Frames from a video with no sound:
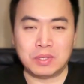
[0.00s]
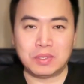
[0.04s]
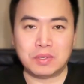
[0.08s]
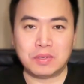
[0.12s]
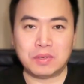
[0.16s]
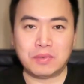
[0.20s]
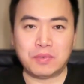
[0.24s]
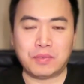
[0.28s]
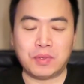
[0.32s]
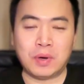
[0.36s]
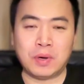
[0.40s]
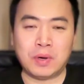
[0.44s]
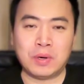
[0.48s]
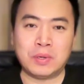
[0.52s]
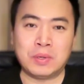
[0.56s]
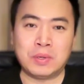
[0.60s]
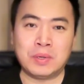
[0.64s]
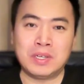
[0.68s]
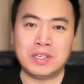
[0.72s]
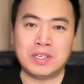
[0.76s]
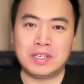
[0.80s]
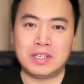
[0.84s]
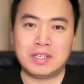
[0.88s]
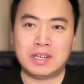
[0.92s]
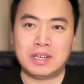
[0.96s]
So
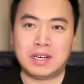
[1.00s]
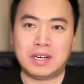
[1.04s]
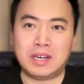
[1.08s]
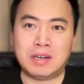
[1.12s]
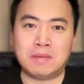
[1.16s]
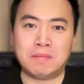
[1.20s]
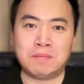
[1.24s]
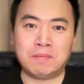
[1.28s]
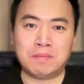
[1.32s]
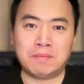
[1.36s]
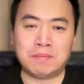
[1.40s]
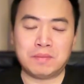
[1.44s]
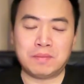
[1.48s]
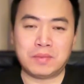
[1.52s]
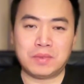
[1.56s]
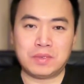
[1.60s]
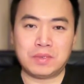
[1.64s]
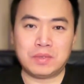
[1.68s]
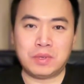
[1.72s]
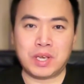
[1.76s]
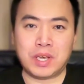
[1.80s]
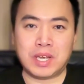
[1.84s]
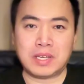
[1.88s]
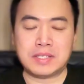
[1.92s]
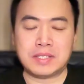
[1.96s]
um,
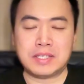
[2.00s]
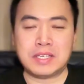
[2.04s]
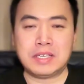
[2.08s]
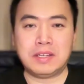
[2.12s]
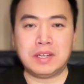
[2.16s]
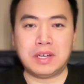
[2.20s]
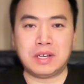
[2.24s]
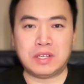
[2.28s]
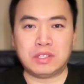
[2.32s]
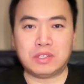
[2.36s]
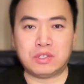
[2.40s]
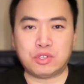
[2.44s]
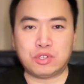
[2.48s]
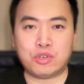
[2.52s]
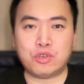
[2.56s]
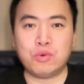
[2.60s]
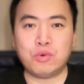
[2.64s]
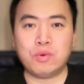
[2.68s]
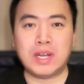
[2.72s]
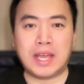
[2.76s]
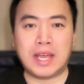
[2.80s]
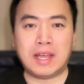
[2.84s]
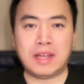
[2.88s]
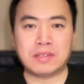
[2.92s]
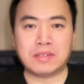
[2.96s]
you can see there are
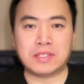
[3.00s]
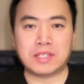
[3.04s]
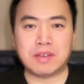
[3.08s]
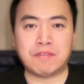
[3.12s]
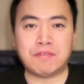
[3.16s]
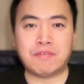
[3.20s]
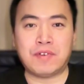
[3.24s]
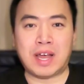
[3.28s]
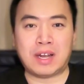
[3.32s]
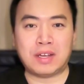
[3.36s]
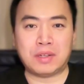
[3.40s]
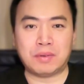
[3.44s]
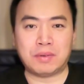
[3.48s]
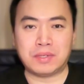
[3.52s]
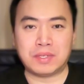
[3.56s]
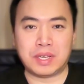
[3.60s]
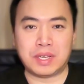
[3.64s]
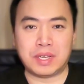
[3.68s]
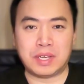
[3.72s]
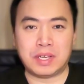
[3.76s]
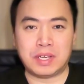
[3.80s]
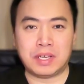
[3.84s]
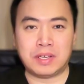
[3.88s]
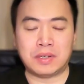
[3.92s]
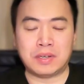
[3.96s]
two layers of value
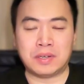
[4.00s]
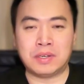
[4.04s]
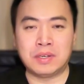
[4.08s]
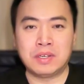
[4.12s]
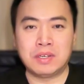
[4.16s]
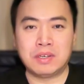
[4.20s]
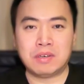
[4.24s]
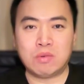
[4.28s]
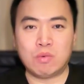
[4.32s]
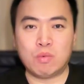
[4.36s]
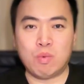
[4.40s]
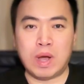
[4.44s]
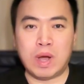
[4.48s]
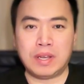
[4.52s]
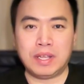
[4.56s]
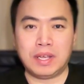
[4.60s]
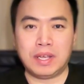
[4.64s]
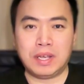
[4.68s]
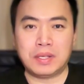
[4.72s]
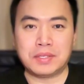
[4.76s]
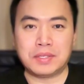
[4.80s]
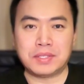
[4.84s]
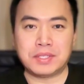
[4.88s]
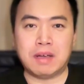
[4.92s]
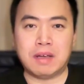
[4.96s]
here. One
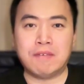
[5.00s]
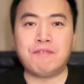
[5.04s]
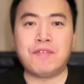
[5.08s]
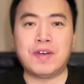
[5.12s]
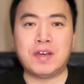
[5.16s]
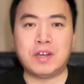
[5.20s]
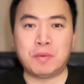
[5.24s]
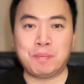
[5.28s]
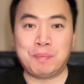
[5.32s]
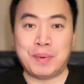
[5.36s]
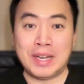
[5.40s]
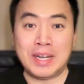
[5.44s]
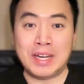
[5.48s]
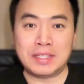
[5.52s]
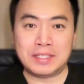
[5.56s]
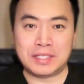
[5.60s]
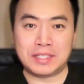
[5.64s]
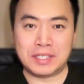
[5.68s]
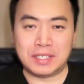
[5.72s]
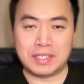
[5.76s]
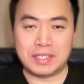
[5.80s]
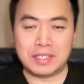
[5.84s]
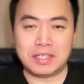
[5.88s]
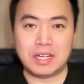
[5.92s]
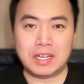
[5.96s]
is the
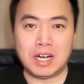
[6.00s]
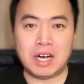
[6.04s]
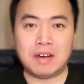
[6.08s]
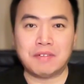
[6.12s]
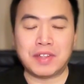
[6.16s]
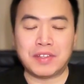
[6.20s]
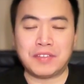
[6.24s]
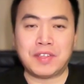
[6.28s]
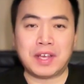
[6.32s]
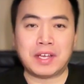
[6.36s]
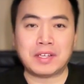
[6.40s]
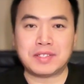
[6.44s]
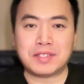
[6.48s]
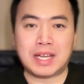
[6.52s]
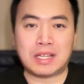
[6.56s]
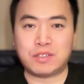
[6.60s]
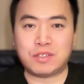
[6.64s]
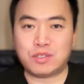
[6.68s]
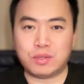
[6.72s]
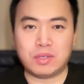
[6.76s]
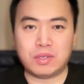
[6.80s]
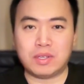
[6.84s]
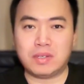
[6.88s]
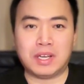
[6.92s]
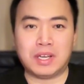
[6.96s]
availability of the things that,
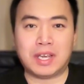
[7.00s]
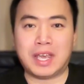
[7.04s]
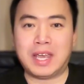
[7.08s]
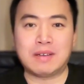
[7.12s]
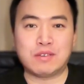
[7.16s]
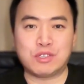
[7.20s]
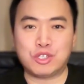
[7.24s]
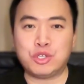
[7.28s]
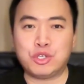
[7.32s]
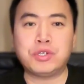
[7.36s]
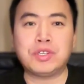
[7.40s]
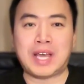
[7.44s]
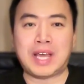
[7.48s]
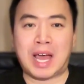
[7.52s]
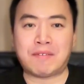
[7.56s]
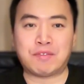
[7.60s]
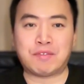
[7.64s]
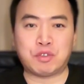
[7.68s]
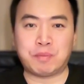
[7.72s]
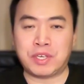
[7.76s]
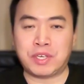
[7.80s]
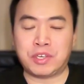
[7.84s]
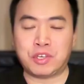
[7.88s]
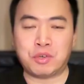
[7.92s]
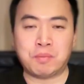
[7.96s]
again, shouldn't have to
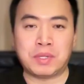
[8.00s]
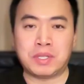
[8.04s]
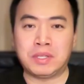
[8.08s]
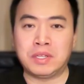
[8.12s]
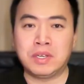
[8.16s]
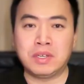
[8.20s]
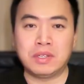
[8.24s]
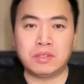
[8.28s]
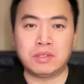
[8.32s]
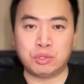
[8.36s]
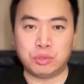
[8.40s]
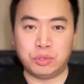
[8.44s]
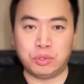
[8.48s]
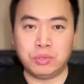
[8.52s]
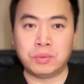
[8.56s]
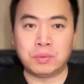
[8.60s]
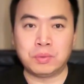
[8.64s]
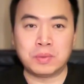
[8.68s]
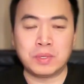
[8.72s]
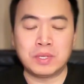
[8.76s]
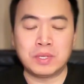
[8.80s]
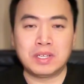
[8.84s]
be human to do.